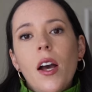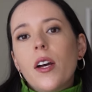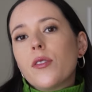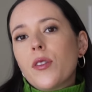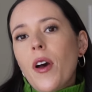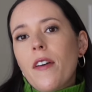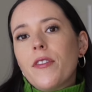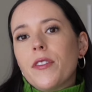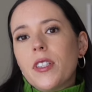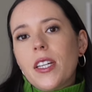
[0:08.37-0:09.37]
also have a
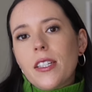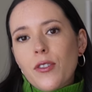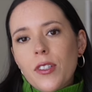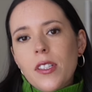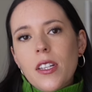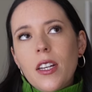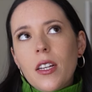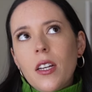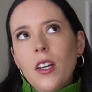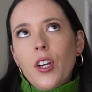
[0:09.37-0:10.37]
really
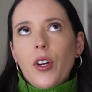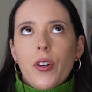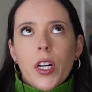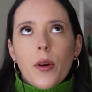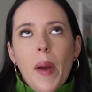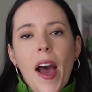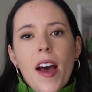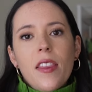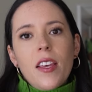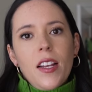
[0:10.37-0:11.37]
interesting career
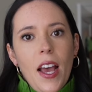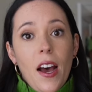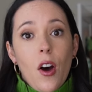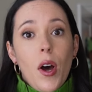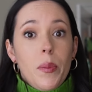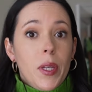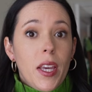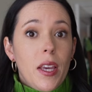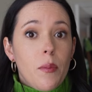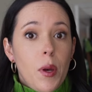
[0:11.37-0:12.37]
path in how I
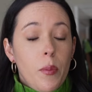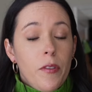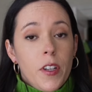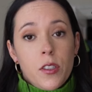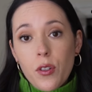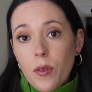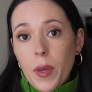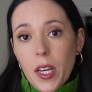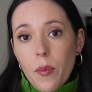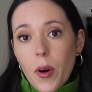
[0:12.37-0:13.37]
became a professional
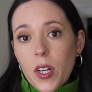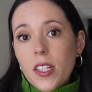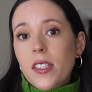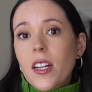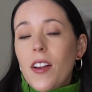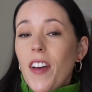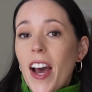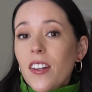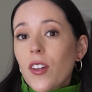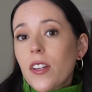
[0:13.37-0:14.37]
makeup artist and I've
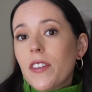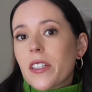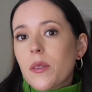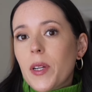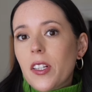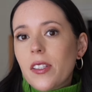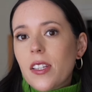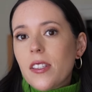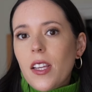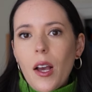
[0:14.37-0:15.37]
had a lot of
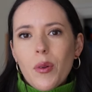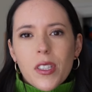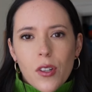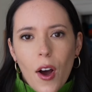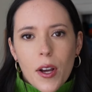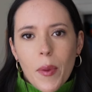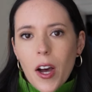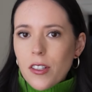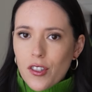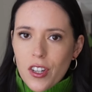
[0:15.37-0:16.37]
experiences that I want to talk
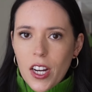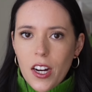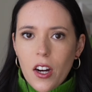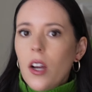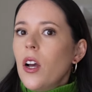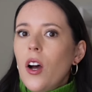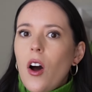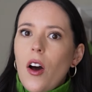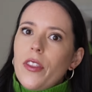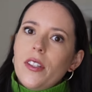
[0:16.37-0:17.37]
about and share
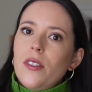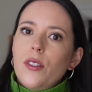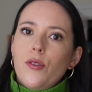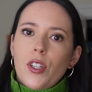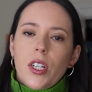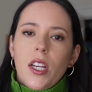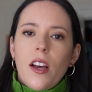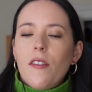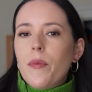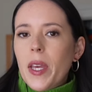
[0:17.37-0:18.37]
on this new journey
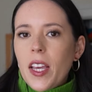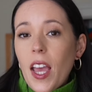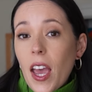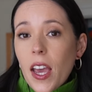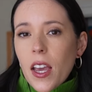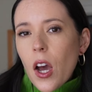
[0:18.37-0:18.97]
of being a